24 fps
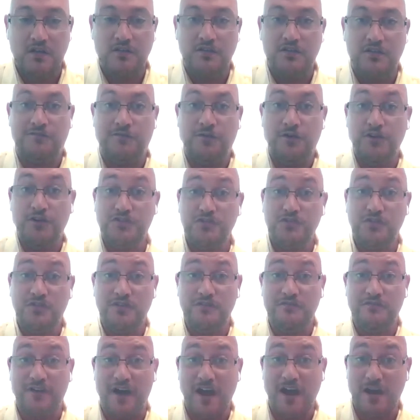the virtual
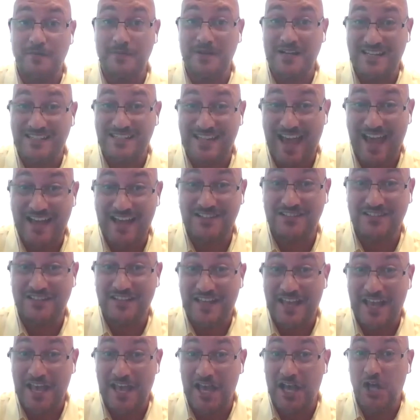environment has
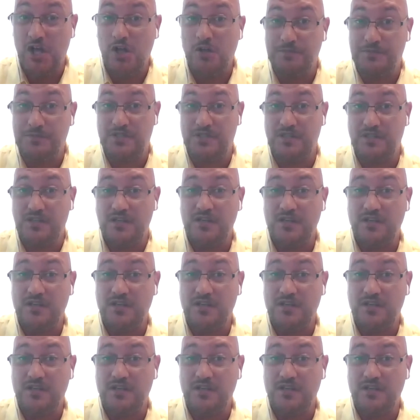actually helped